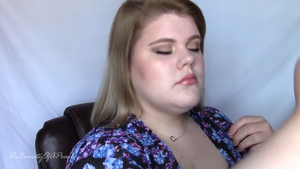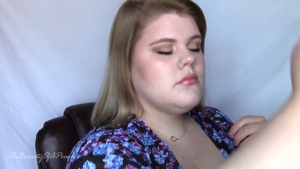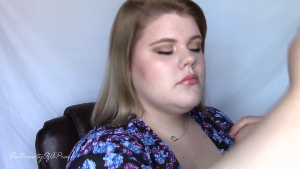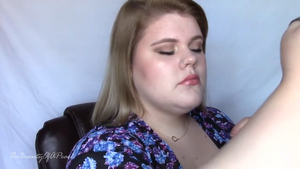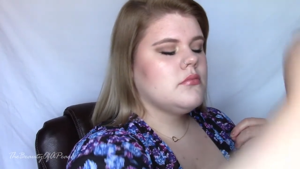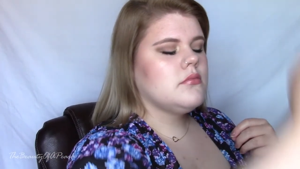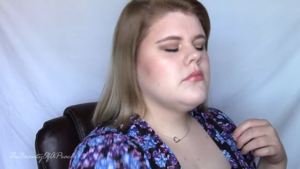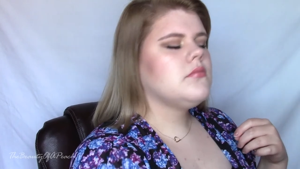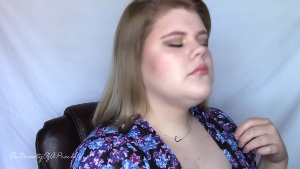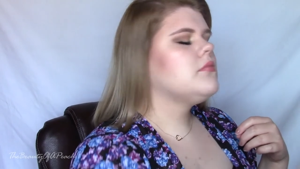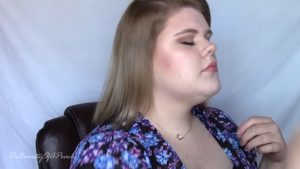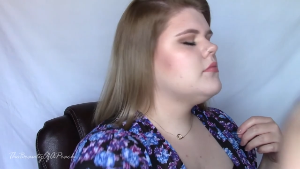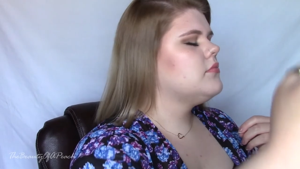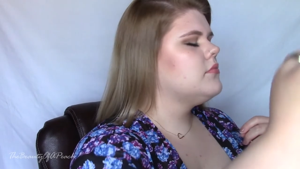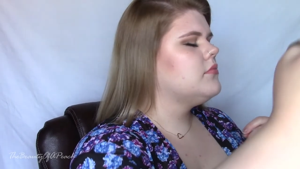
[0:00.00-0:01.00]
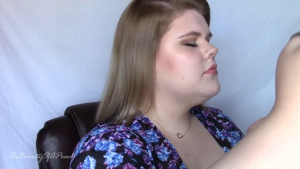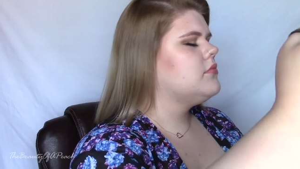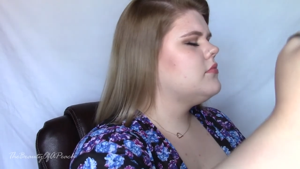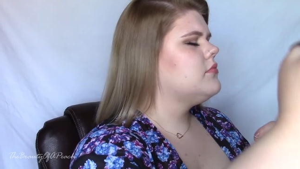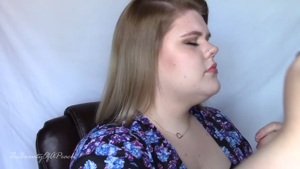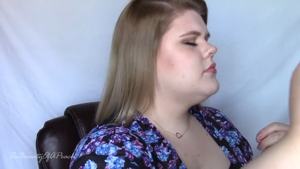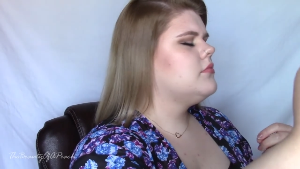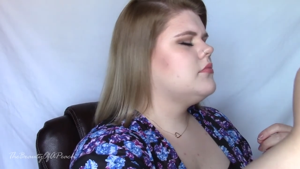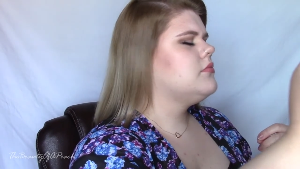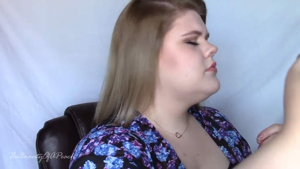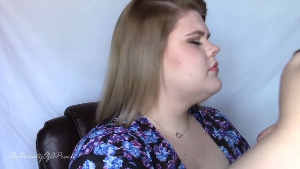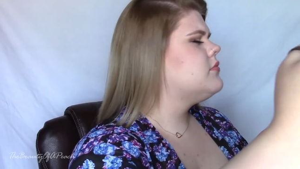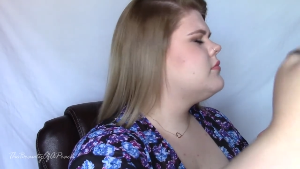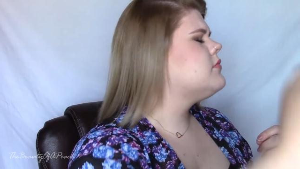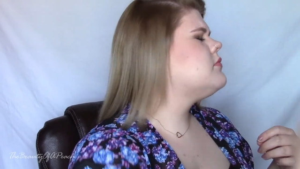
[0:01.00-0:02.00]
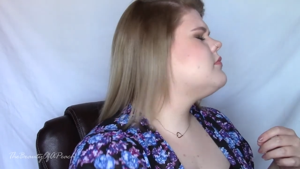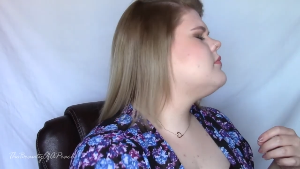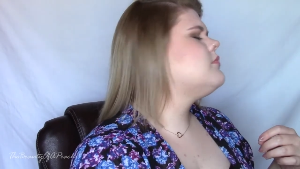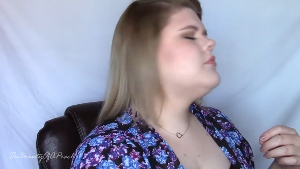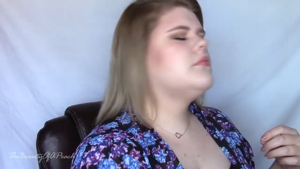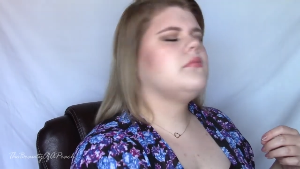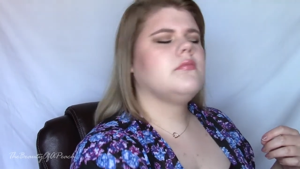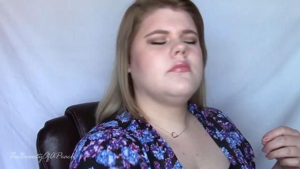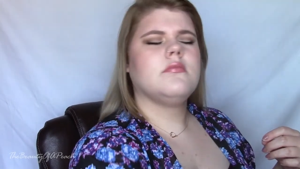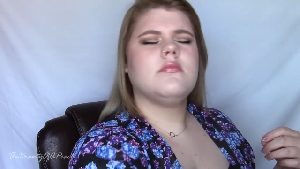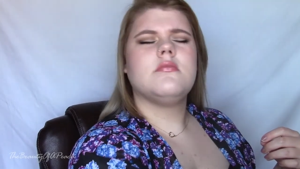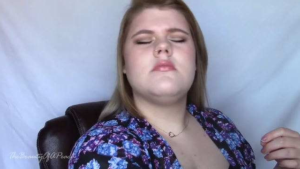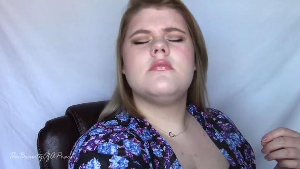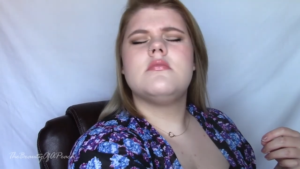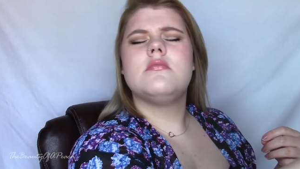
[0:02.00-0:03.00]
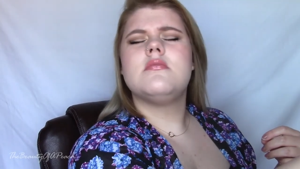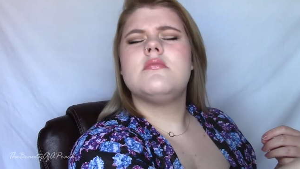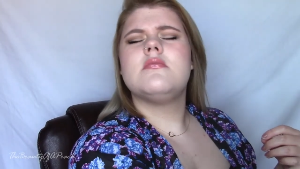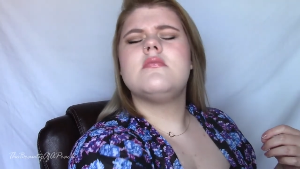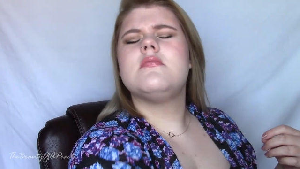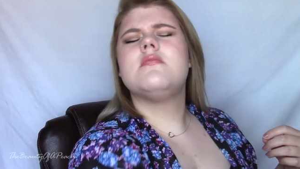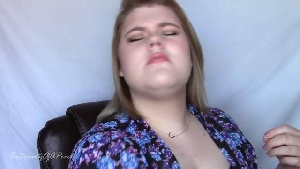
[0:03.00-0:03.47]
[no speech]